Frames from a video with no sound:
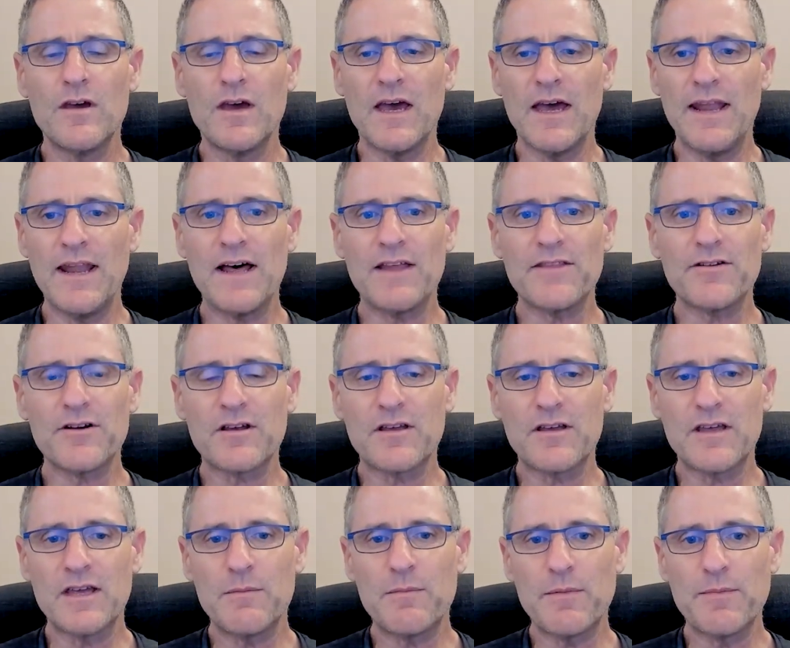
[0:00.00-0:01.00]
Another
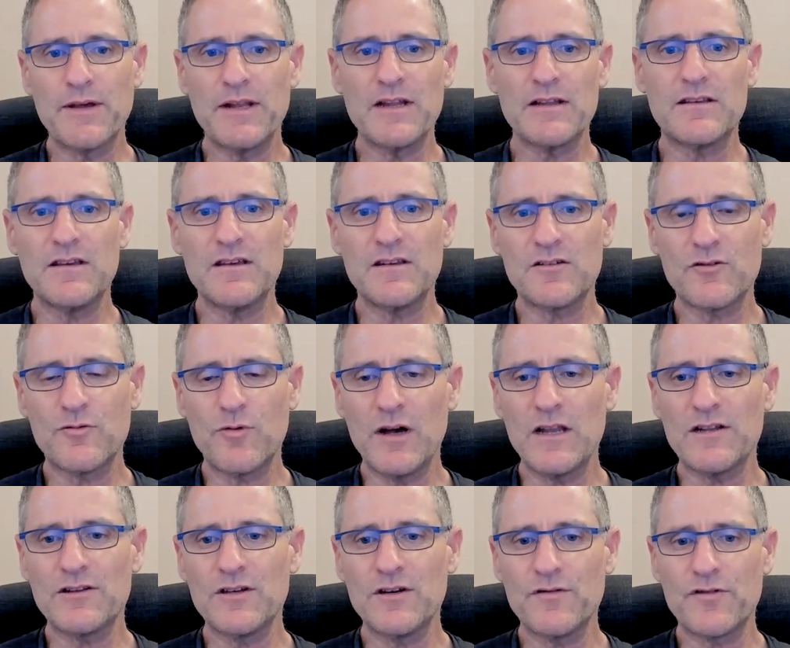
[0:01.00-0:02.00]
capability is
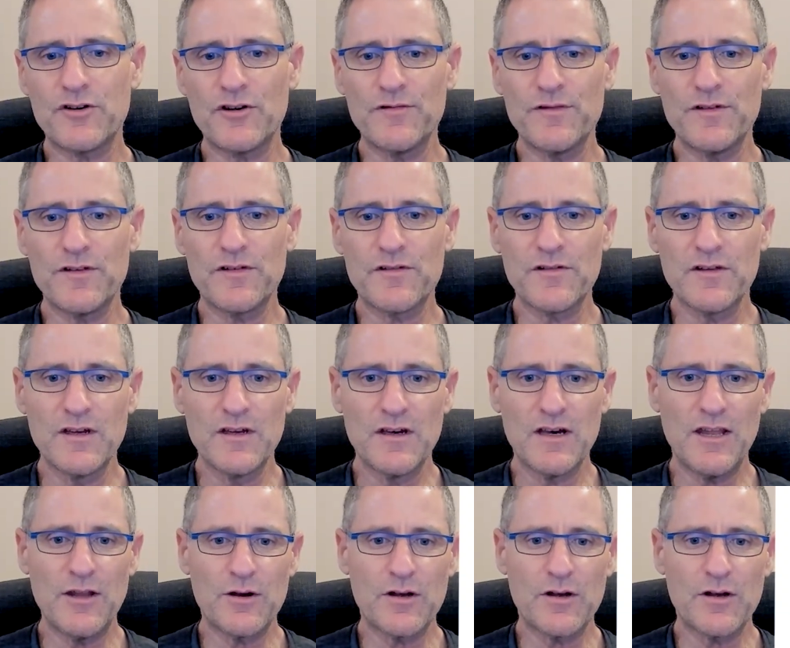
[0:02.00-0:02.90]
quality of service. And you